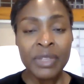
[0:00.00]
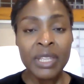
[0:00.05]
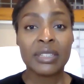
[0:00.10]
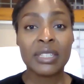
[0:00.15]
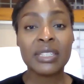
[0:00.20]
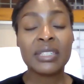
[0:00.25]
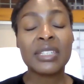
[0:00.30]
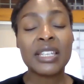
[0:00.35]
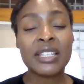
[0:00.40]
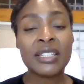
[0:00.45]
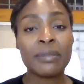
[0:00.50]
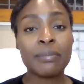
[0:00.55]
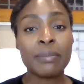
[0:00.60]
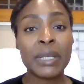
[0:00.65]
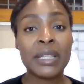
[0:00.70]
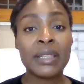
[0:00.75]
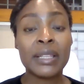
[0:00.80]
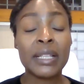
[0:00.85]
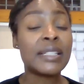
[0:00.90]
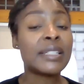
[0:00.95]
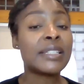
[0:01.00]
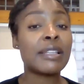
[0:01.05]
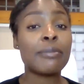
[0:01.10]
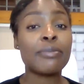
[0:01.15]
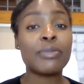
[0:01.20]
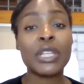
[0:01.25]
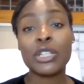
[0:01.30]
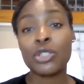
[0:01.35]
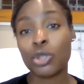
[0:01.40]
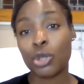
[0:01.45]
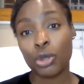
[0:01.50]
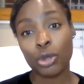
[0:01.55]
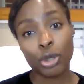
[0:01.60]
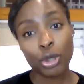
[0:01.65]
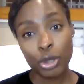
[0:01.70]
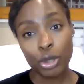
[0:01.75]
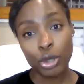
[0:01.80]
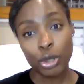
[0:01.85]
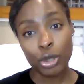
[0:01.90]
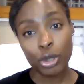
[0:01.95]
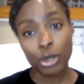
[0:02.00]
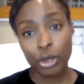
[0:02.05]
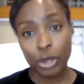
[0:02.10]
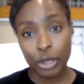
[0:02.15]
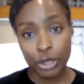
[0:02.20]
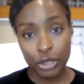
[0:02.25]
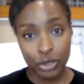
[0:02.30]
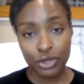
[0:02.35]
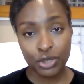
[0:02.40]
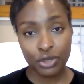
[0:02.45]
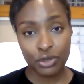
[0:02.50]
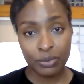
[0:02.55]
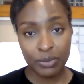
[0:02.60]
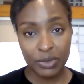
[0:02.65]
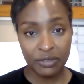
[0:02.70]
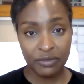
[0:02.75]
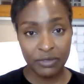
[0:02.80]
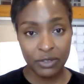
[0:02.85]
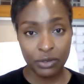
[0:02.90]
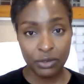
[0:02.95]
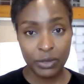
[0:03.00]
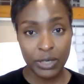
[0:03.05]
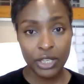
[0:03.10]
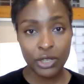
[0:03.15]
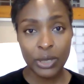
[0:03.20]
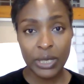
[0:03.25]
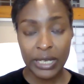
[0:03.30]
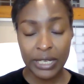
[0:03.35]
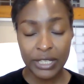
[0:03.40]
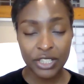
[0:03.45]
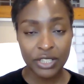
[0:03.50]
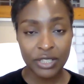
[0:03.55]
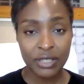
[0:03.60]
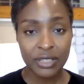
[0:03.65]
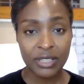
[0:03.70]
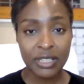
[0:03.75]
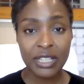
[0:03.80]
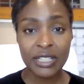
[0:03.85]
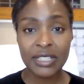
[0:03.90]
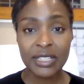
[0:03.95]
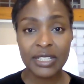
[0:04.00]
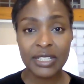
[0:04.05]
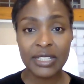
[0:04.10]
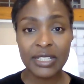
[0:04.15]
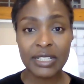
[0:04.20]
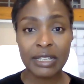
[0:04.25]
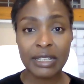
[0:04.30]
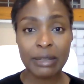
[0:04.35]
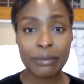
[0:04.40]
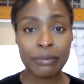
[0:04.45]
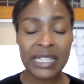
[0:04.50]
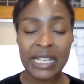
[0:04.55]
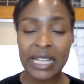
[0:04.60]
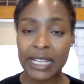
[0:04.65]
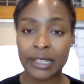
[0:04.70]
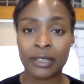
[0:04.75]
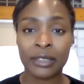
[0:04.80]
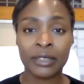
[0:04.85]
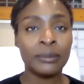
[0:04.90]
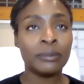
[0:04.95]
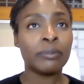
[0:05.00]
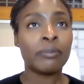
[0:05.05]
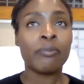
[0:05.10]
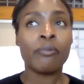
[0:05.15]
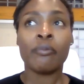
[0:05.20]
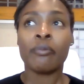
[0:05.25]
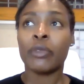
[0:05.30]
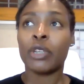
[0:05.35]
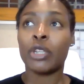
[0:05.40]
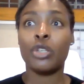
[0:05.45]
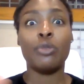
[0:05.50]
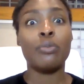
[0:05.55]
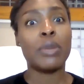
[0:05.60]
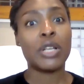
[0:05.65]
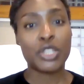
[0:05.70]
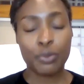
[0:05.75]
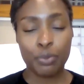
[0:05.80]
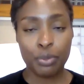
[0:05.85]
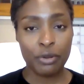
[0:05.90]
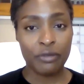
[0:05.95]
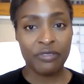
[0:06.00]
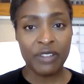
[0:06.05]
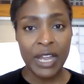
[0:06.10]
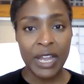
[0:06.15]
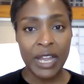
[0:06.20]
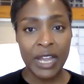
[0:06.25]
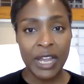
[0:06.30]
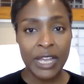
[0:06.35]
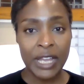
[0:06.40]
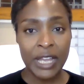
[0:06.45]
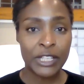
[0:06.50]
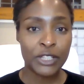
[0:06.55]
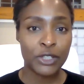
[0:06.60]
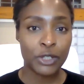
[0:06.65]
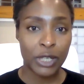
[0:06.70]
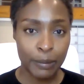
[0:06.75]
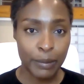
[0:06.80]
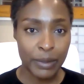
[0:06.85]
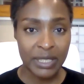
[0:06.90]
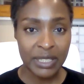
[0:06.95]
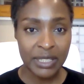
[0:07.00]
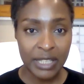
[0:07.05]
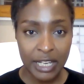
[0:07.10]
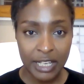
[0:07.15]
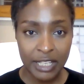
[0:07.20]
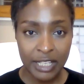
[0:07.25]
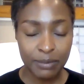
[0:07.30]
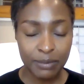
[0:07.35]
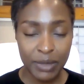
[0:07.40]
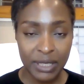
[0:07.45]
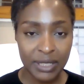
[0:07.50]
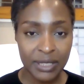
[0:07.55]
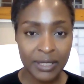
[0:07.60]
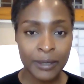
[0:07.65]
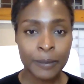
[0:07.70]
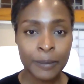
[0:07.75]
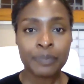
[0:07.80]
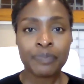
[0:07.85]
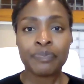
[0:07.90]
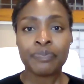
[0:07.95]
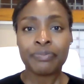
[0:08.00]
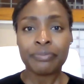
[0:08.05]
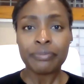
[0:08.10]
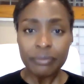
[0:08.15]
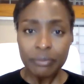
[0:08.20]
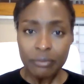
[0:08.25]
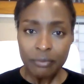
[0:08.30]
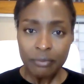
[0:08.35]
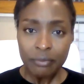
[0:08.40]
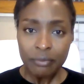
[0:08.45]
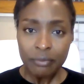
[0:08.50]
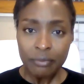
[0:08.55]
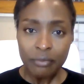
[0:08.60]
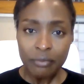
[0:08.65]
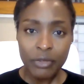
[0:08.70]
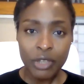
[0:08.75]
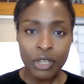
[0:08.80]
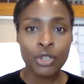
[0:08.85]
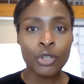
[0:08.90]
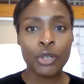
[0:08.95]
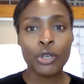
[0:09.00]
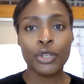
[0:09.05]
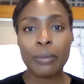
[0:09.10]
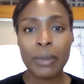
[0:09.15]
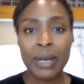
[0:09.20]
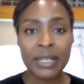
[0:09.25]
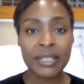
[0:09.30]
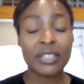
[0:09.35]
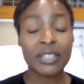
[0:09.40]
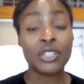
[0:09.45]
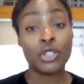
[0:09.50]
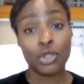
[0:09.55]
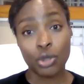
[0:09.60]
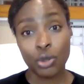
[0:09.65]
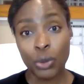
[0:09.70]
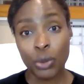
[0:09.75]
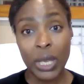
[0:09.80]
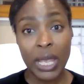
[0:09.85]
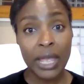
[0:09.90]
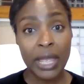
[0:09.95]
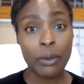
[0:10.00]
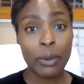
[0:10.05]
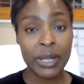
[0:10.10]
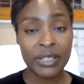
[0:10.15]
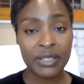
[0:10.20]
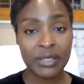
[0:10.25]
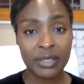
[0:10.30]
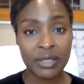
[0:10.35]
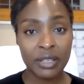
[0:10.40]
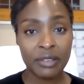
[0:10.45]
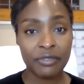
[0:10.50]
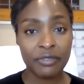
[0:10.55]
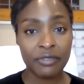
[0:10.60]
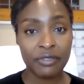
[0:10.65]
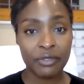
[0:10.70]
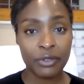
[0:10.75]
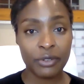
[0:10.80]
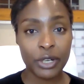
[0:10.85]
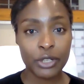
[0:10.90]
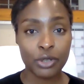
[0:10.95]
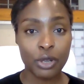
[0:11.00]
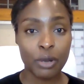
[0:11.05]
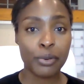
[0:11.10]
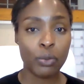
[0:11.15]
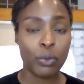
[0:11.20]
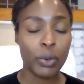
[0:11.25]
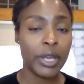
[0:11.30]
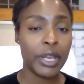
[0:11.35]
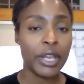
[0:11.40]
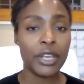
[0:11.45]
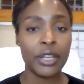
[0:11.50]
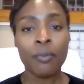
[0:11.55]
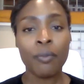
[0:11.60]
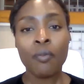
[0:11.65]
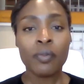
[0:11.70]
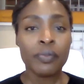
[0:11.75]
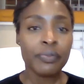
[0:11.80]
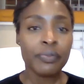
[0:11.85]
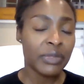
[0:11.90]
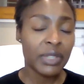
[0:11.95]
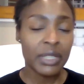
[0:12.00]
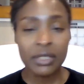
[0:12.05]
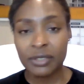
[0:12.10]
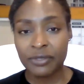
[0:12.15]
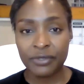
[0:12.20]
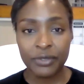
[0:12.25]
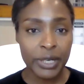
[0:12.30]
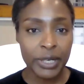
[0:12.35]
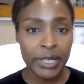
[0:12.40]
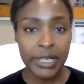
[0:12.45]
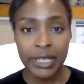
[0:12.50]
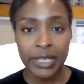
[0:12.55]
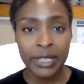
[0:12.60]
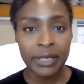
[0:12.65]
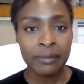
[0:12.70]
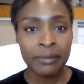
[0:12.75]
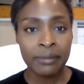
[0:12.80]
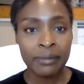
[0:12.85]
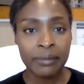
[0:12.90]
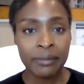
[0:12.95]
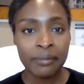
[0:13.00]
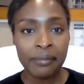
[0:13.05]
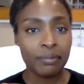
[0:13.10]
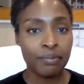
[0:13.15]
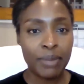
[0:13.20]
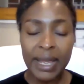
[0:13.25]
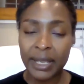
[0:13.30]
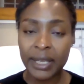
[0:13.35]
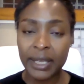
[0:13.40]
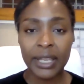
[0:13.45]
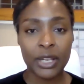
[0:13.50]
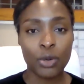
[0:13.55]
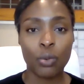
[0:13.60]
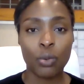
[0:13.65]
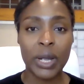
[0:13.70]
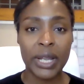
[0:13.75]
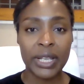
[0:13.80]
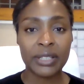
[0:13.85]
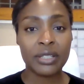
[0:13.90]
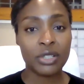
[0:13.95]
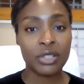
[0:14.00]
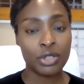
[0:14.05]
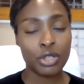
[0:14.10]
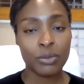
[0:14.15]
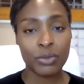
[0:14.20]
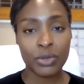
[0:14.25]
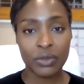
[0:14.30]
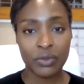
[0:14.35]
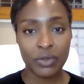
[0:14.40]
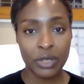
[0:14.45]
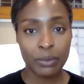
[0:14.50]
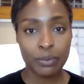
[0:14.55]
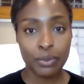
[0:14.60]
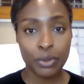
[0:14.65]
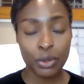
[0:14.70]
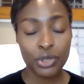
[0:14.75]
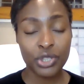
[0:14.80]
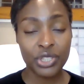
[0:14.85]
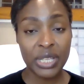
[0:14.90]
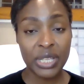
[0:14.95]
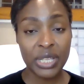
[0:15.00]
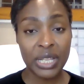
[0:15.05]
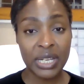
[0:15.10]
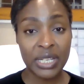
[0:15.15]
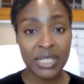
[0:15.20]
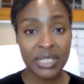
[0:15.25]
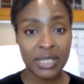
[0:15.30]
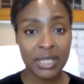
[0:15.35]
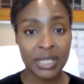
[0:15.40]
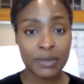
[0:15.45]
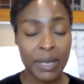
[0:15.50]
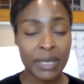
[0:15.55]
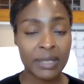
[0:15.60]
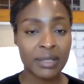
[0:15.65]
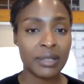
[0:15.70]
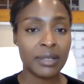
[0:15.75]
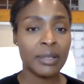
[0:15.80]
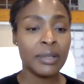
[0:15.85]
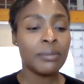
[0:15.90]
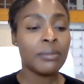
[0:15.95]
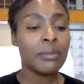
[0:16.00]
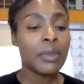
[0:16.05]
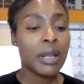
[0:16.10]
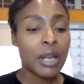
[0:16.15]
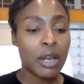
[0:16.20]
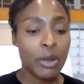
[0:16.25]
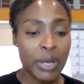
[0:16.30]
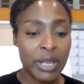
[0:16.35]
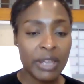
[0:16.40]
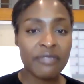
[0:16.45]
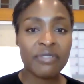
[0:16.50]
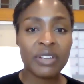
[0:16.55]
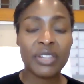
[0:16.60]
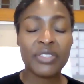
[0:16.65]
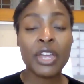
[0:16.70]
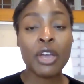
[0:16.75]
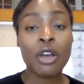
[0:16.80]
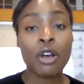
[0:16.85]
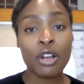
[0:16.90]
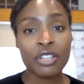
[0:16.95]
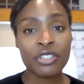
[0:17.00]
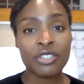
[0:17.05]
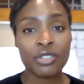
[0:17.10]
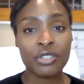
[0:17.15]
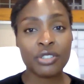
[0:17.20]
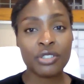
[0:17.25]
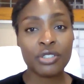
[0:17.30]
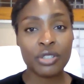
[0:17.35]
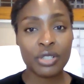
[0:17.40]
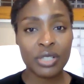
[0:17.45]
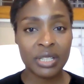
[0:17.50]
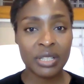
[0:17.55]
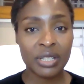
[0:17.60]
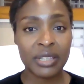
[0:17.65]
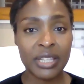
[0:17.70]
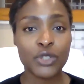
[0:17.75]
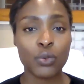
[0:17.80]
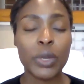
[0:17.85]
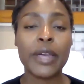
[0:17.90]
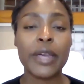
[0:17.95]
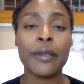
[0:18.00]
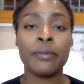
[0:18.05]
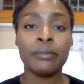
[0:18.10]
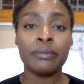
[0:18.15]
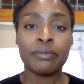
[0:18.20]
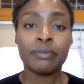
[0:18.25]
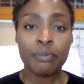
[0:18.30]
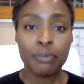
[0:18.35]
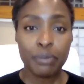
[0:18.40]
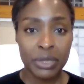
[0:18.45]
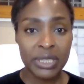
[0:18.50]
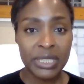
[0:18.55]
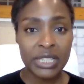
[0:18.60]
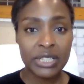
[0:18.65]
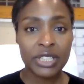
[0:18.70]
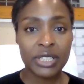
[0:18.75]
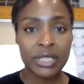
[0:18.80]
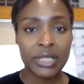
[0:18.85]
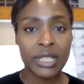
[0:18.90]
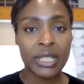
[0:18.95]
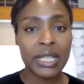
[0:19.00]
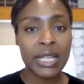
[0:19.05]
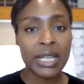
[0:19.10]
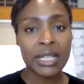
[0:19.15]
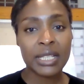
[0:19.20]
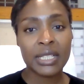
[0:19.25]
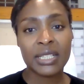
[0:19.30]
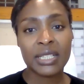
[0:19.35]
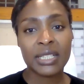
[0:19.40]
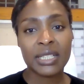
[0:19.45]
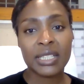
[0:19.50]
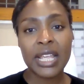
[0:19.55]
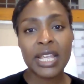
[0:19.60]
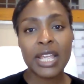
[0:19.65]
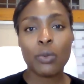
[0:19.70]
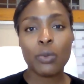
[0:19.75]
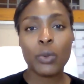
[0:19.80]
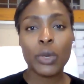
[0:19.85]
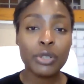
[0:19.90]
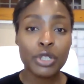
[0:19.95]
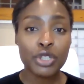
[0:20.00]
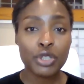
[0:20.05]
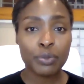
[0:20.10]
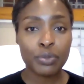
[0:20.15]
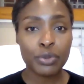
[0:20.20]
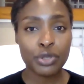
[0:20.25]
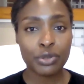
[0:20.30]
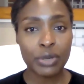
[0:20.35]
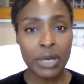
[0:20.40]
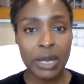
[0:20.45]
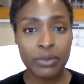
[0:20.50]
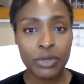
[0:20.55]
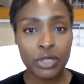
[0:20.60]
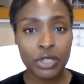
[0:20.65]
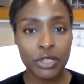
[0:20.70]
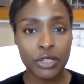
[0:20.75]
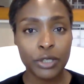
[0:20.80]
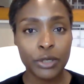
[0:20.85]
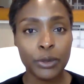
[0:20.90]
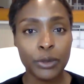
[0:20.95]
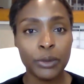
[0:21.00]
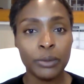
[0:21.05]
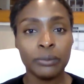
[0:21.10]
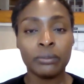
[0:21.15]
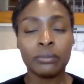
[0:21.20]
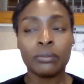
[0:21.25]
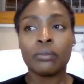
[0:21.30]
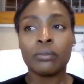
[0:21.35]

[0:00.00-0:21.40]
This doesn't mean that some things are not going to be prescriptive in regulations. There are some things like you must provide your customer statements. You must do KYC, for example, where it's very black and white in terms of the approach that is expected. However, there are certain things where potentially they can say, we're not going to prescribe to you